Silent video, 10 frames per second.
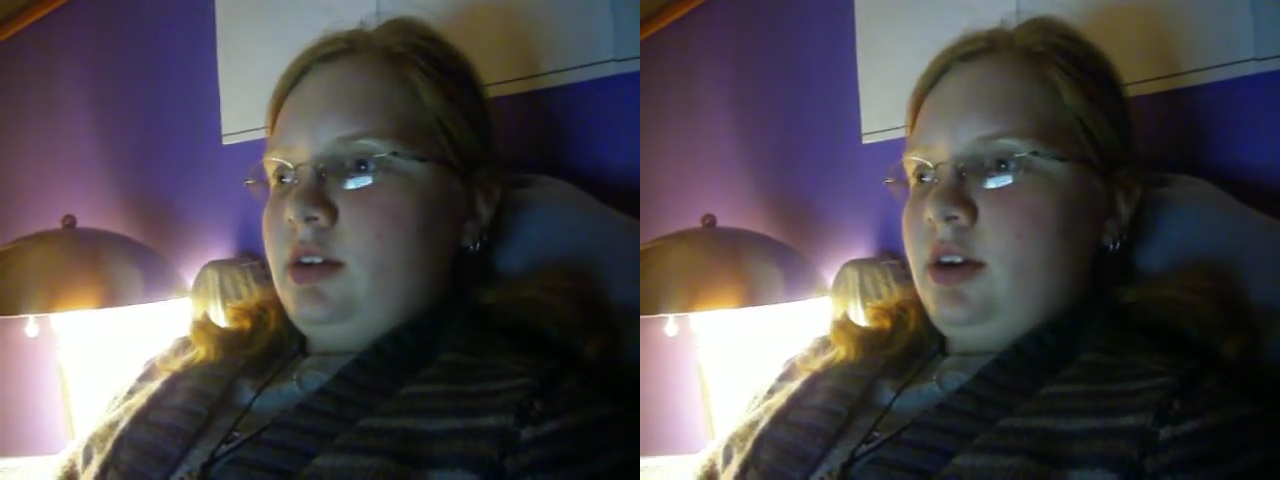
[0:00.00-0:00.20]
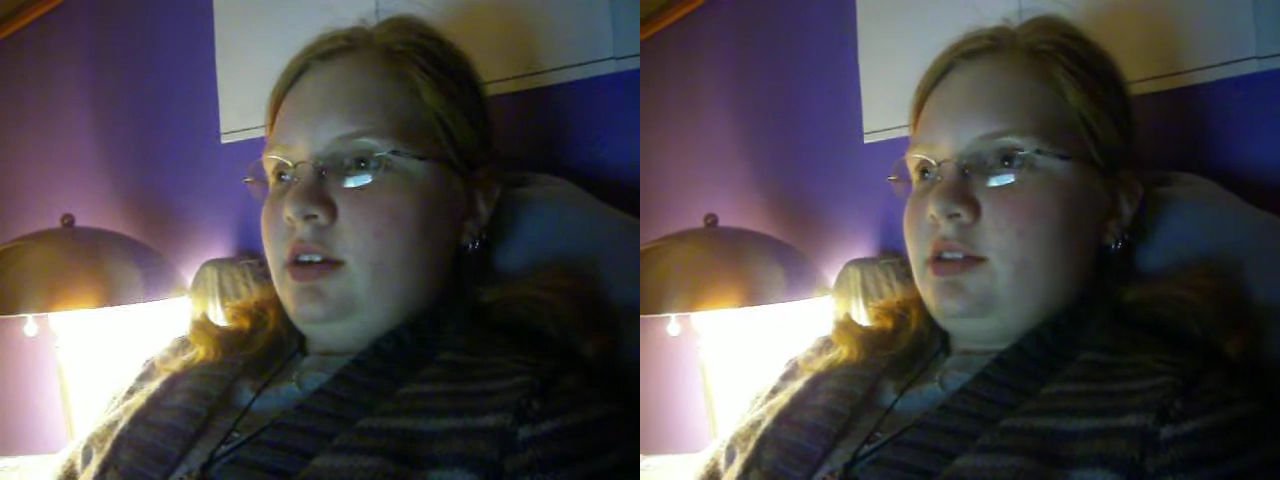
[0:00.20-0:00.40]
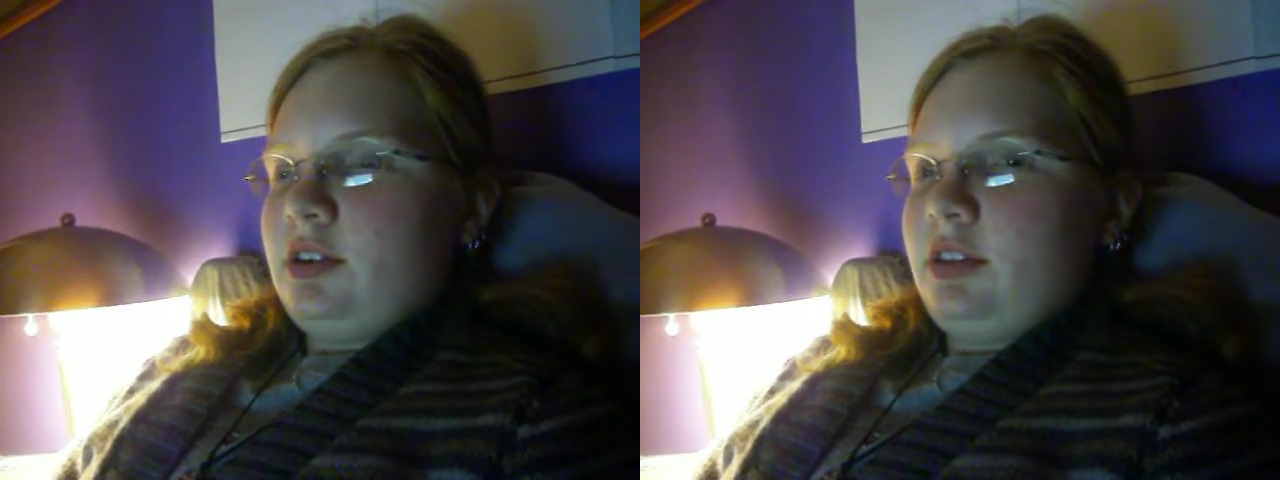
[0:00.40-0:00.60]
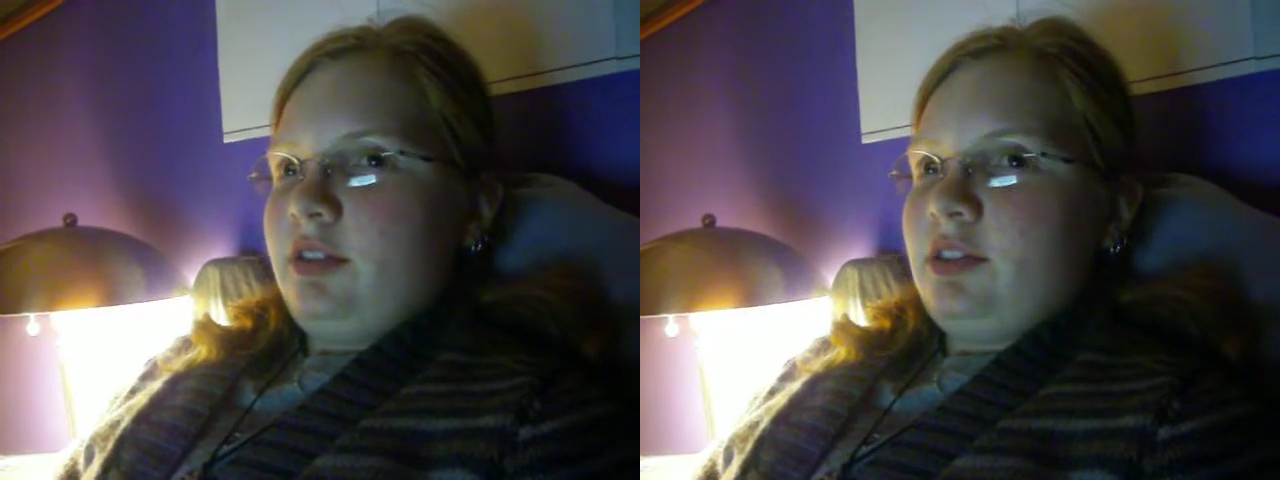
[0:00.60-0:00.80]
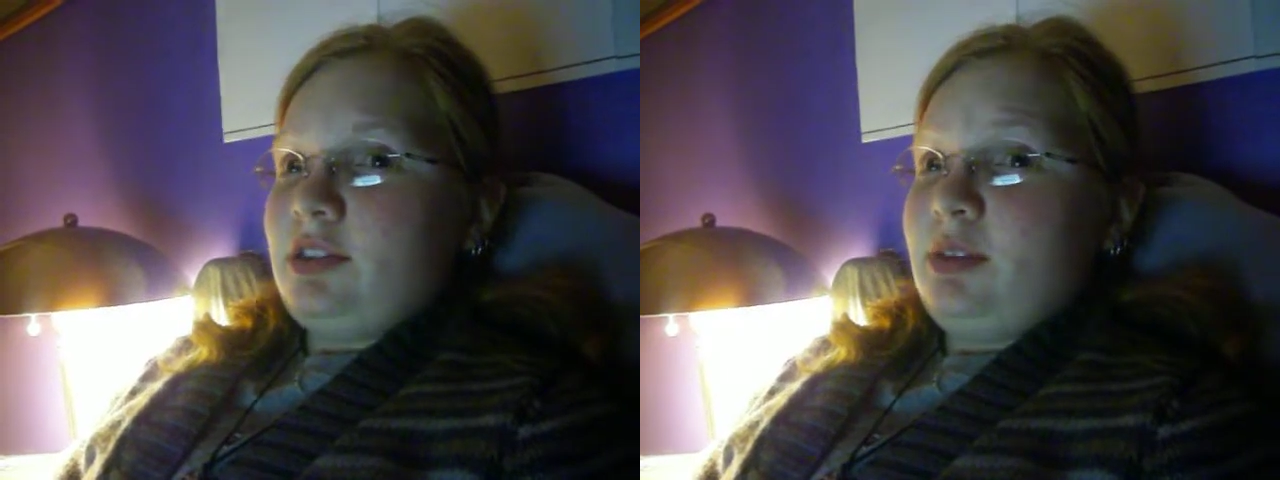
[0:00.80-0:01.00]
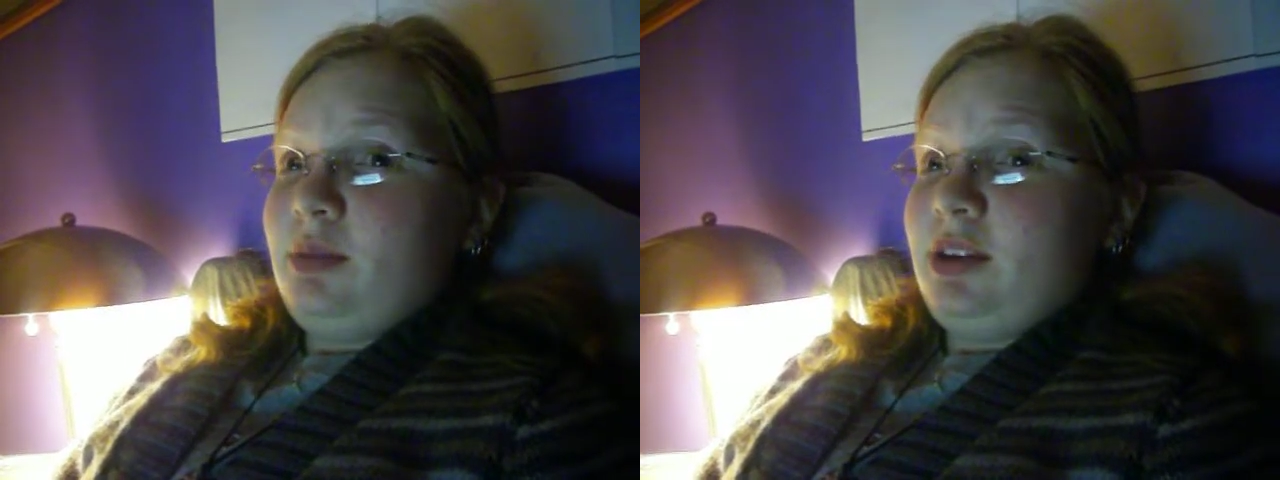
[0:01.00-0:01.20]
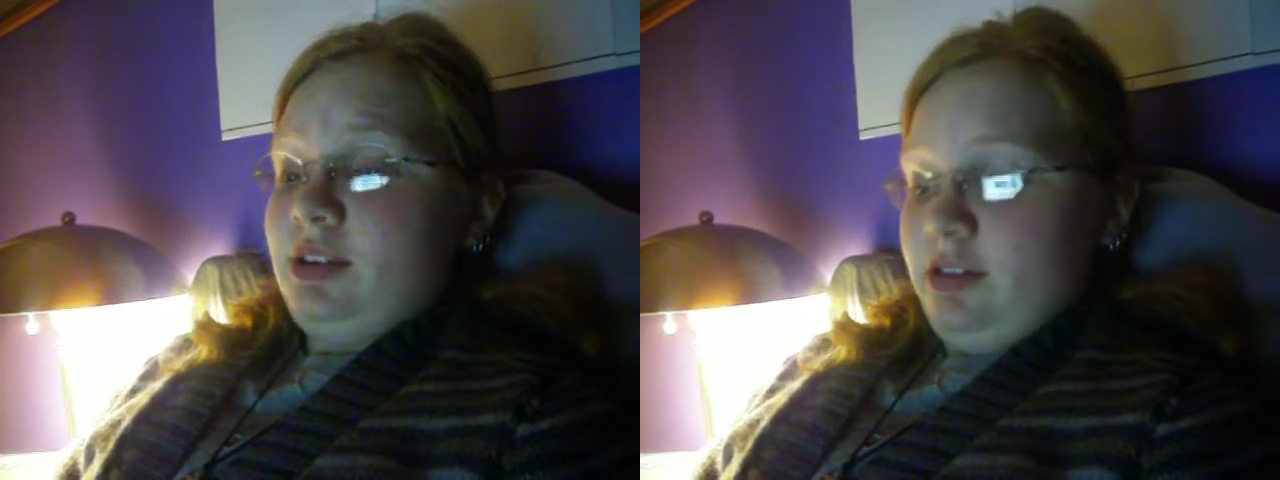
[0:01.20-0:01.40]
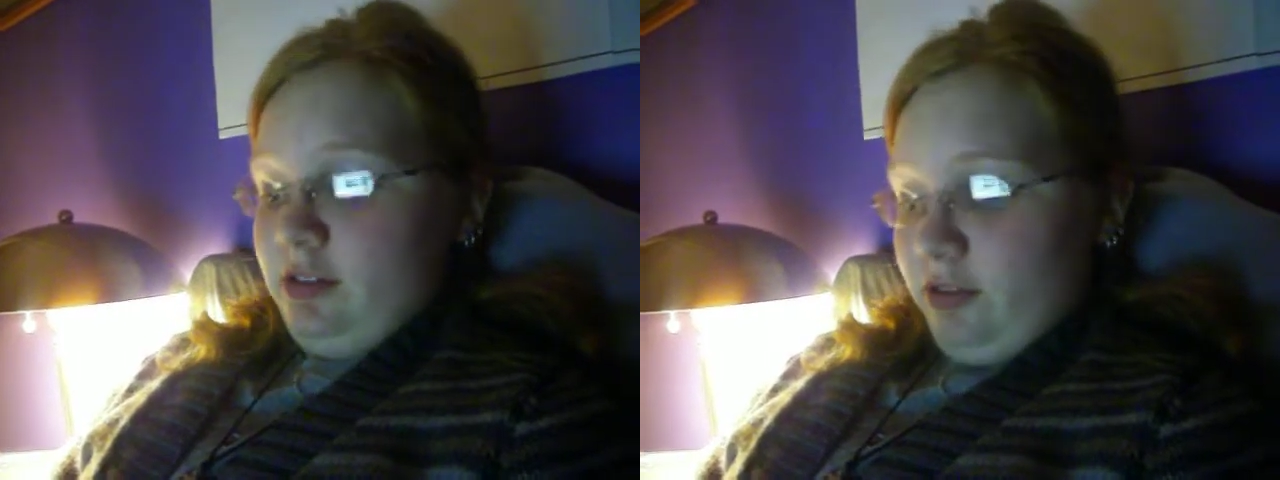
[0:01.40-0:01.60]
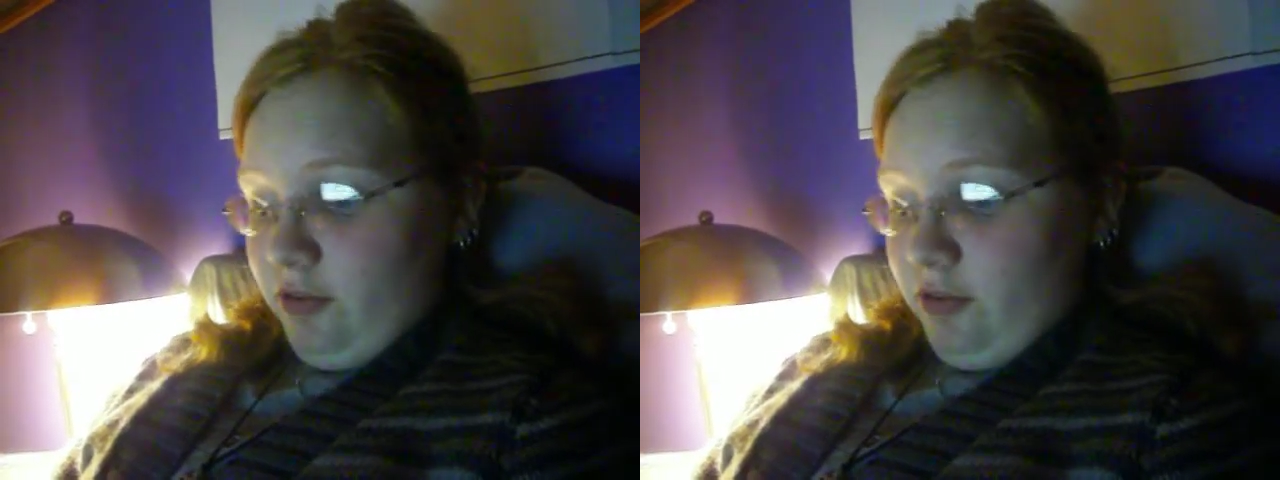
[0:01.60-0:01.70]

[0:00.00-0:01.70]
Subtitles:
I started loving this name because of